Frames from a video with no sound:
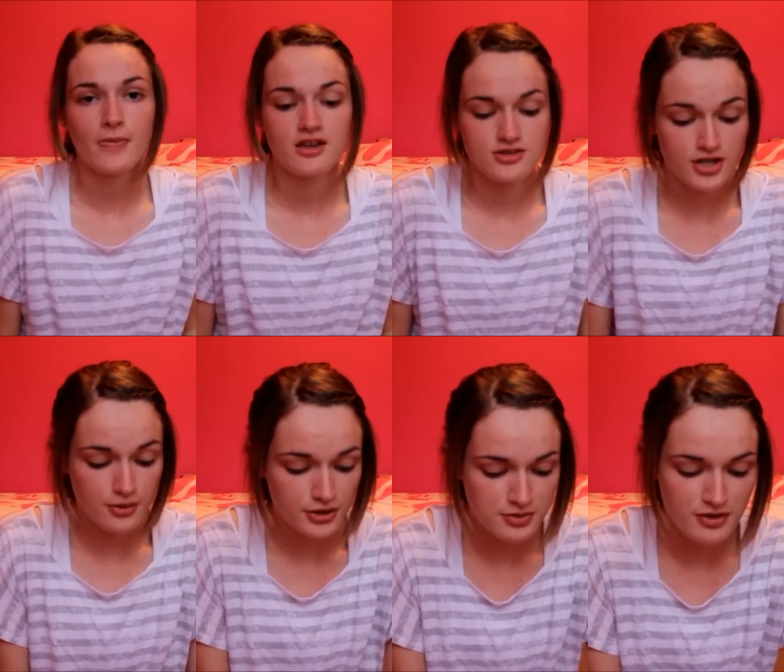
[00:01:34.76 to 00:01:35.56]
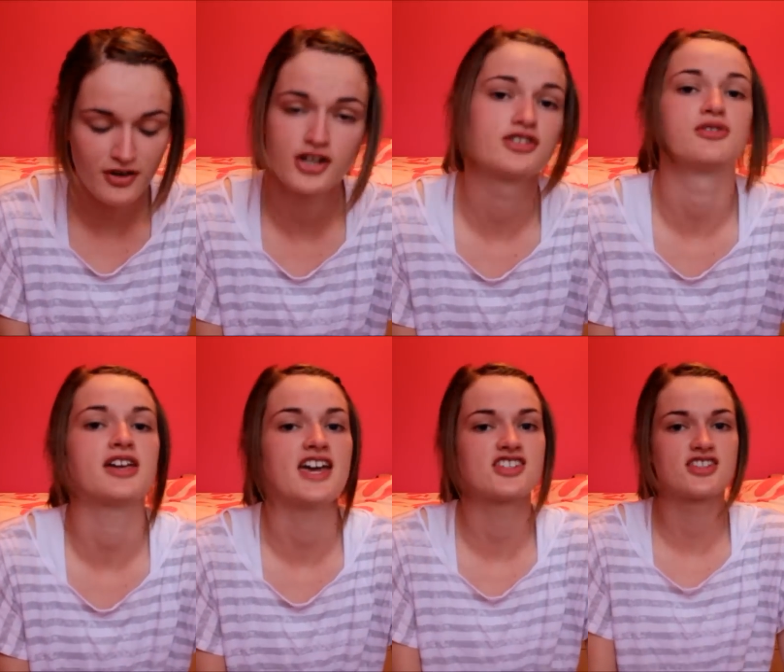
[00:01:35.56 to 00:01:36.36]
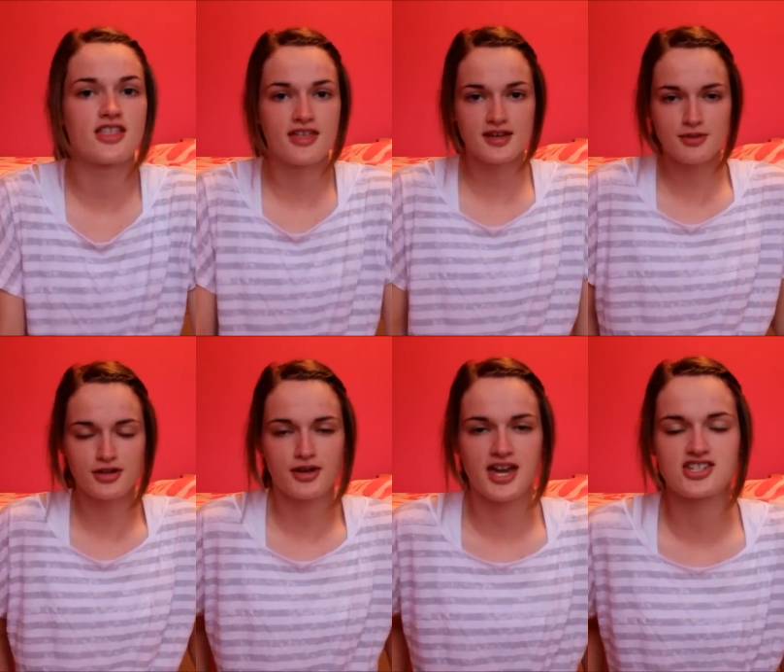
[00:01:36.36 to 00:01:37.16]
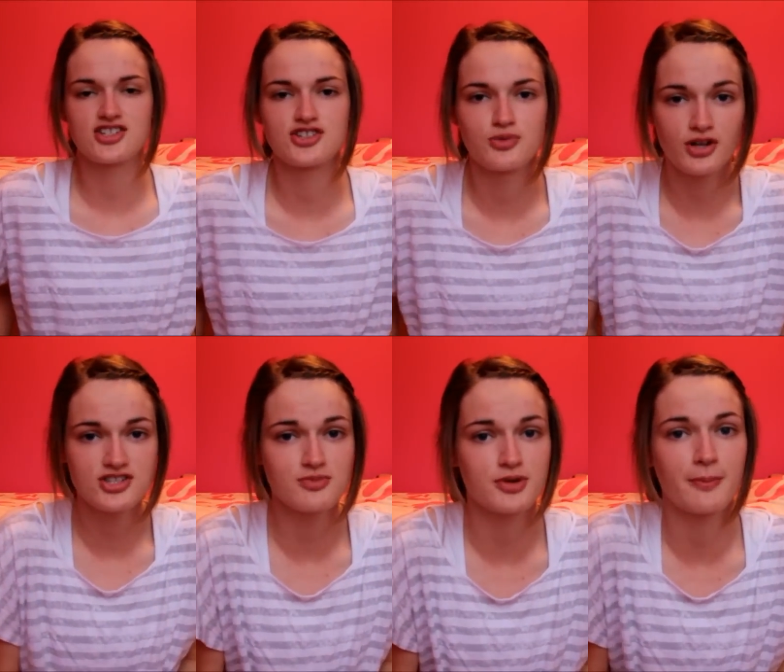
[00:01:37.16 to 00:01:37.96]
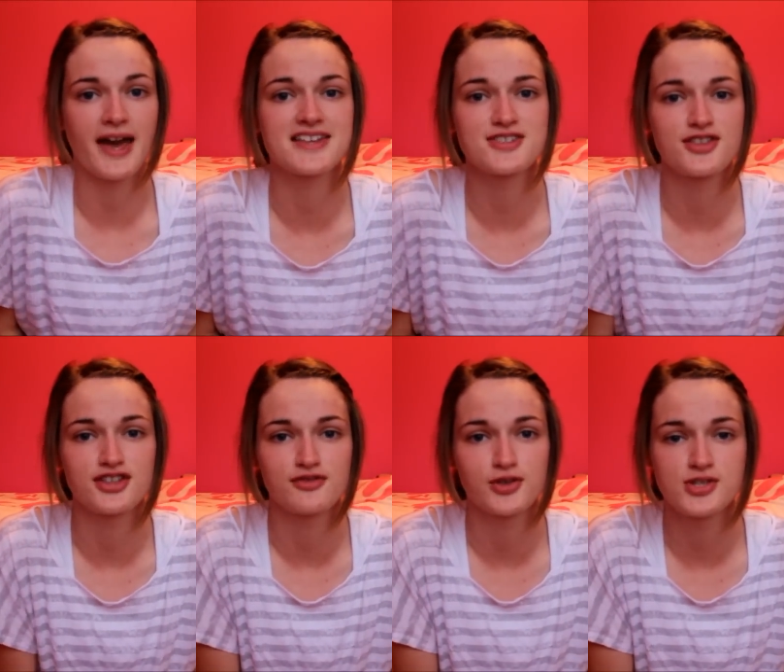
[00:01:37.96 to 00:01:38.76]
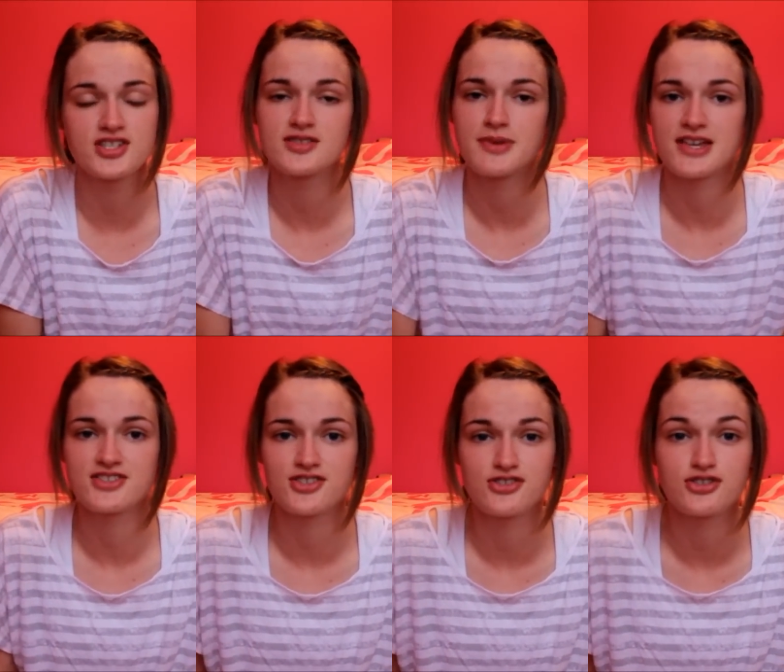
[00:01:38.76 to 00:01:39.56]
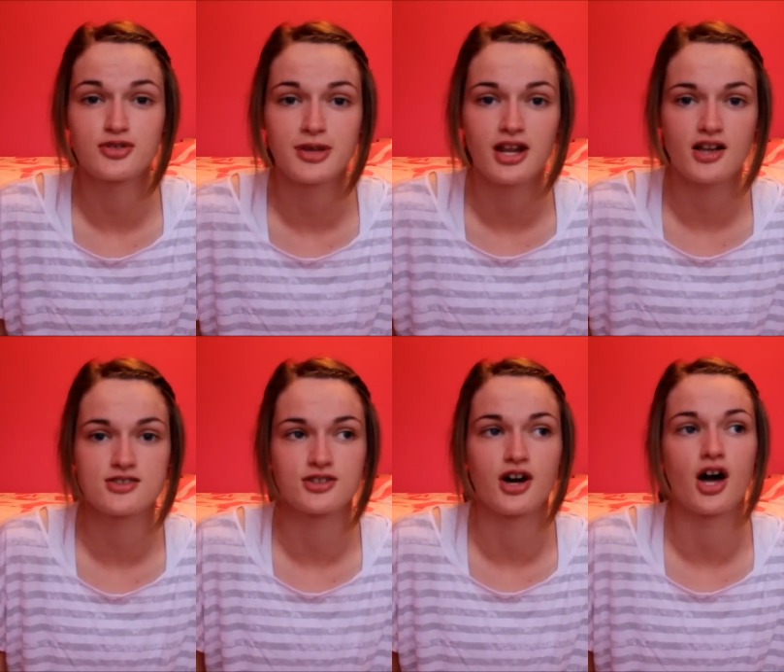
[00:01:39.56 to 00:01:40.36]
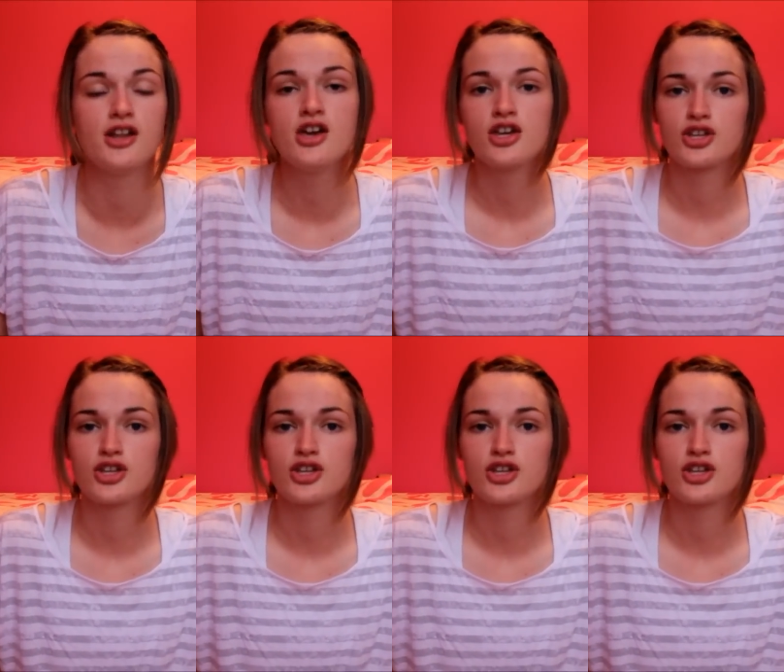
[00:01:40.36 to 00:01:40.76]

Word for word: So now we're going to move on to location. The thing about location is you want somewhere big so that you've loads of space because there's going to be lots going on.